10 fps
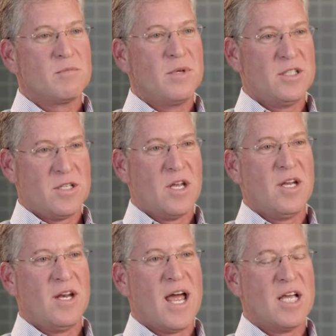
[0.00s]
Mease
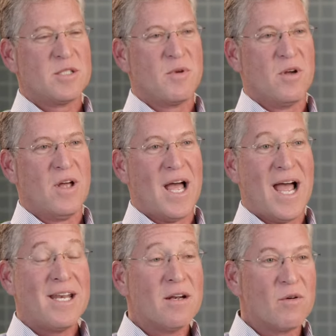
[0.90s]
Dunedin Hospital,
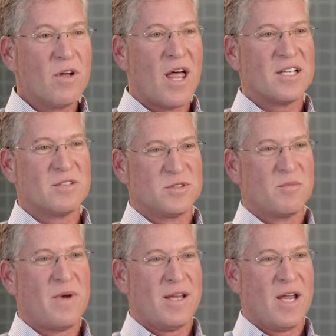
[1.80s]
I didn't realize it was
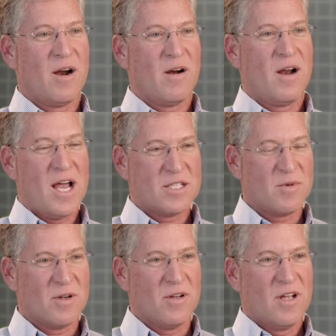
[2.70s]
a BayCare
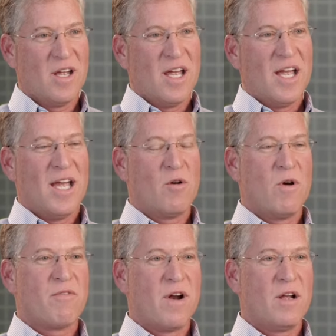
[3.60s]
hospital. And
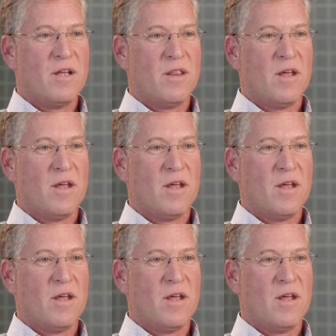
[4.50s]
quite frankly,